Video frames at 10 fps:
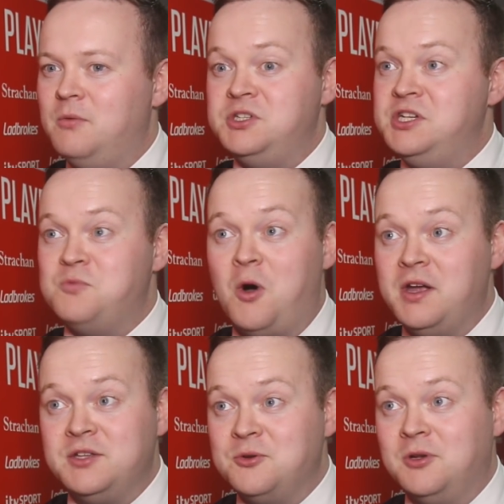which is
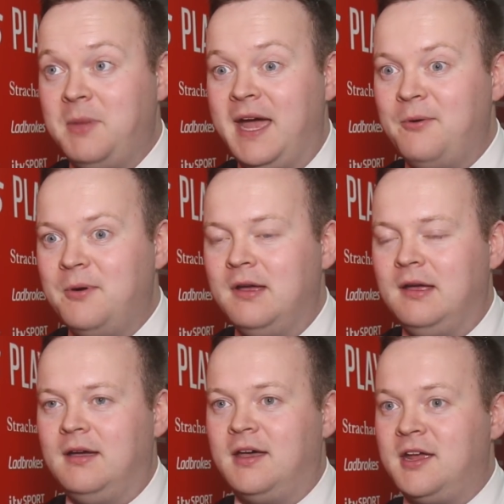what it's all about,
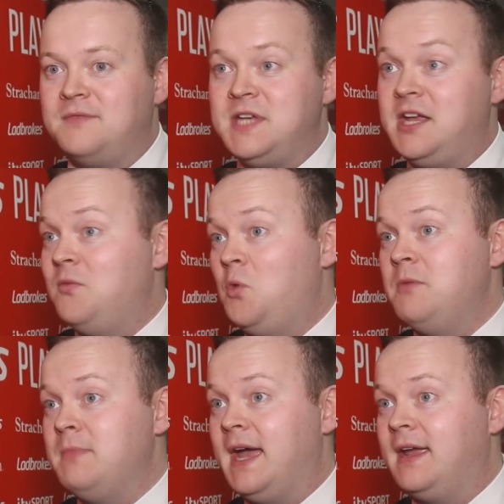and I've taken
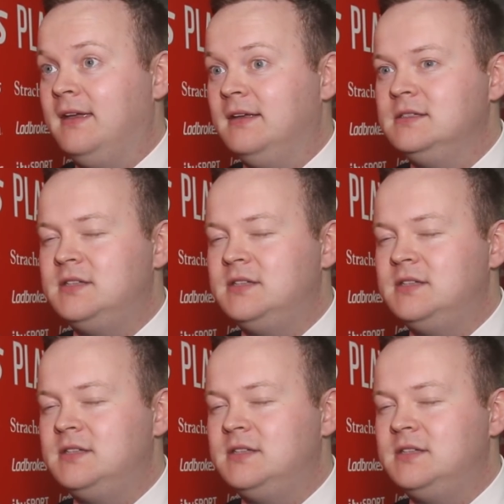one back.